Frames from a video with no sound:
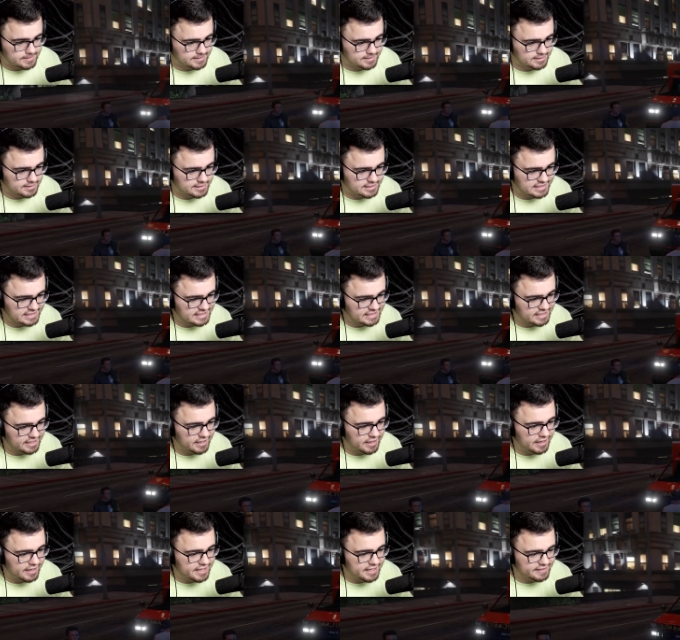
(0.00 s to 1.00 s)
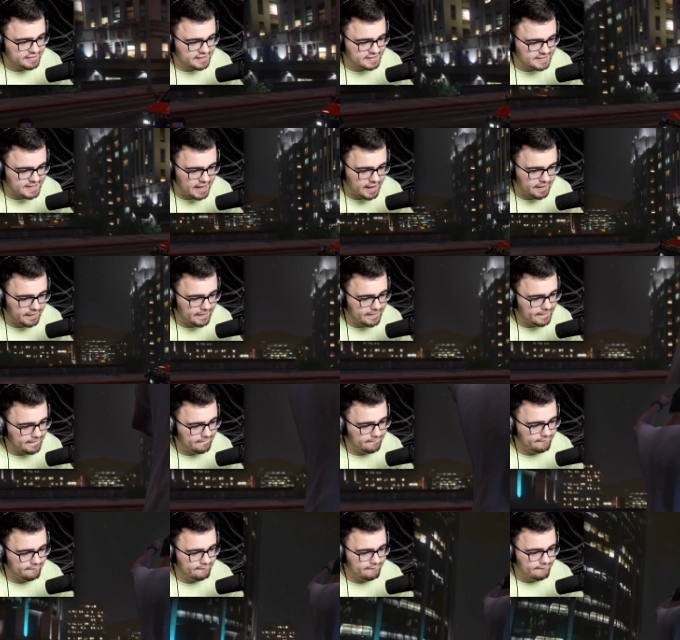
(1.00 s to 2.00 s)
Oh god, I need to get this out of
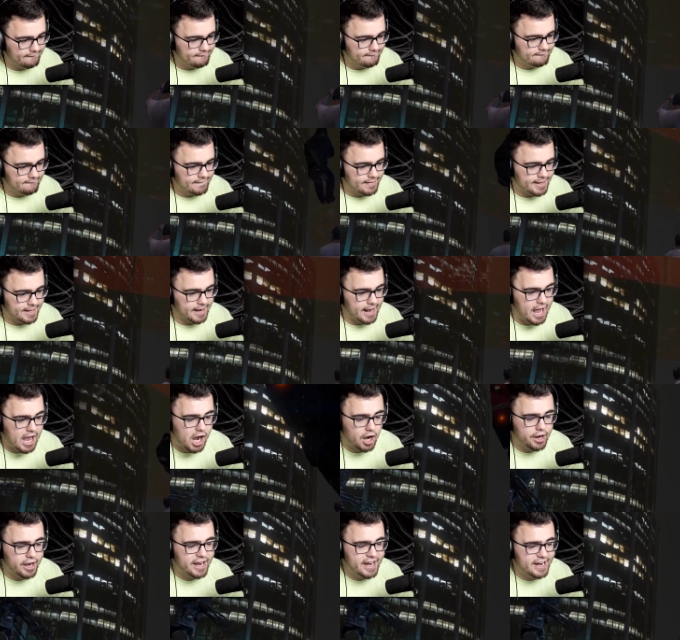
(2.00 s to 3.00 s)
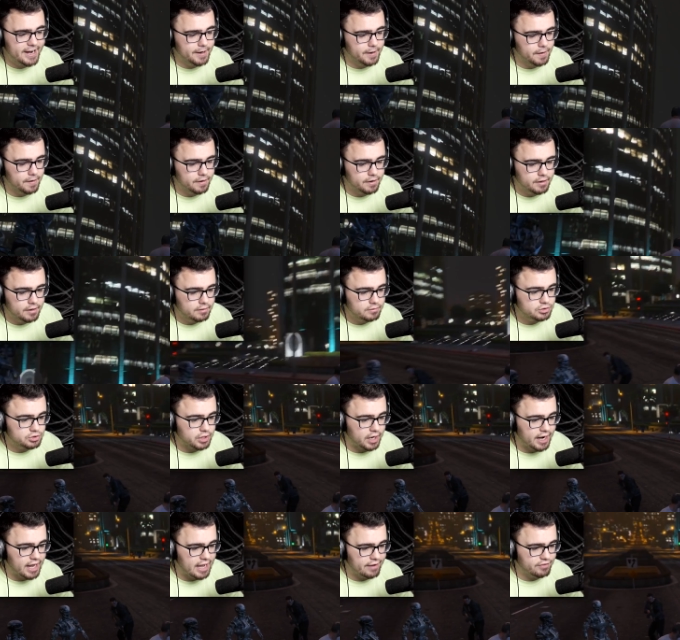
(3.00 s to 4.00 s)
here. Get out of here! I'm
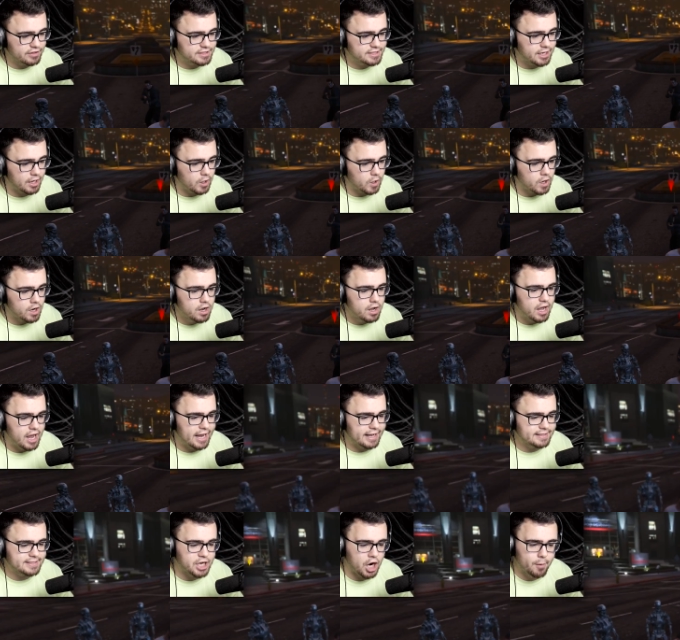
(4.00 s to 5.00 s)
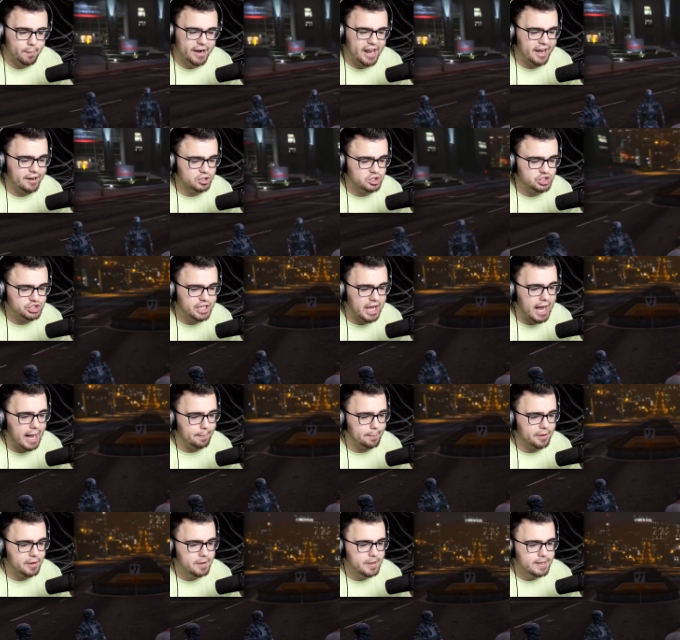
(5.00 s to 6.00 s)
trying to have a talk. Hey, Terminator,
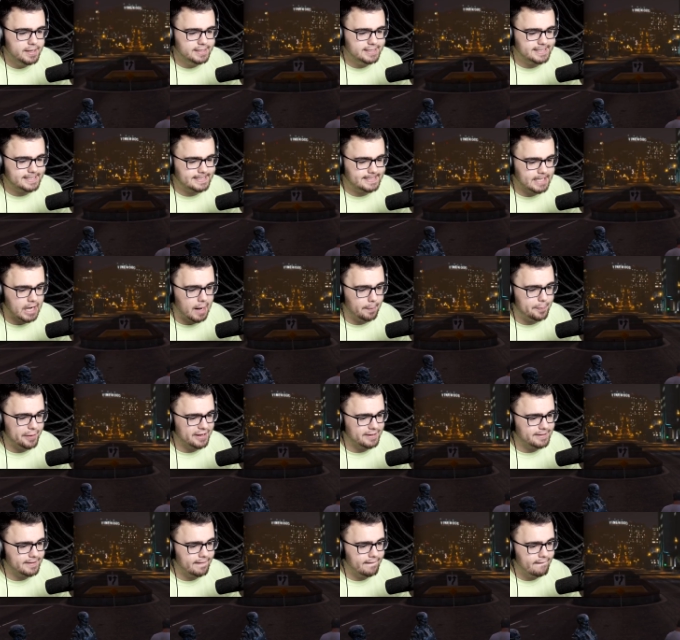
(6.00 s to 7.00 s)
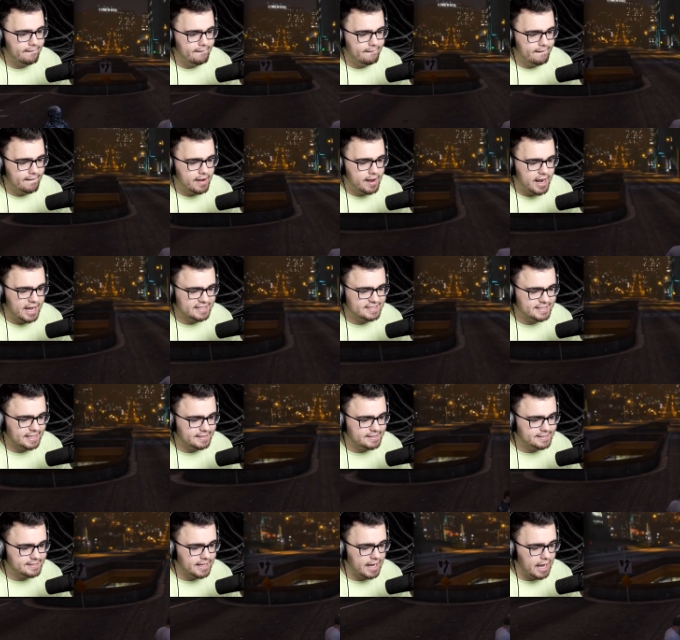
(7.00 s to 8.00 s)
stop! Stop it! I
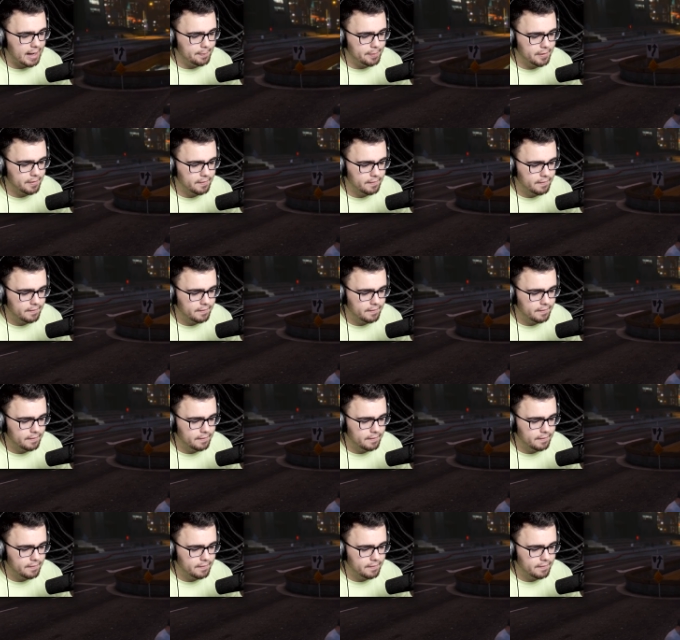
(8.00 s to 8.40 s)
said stop.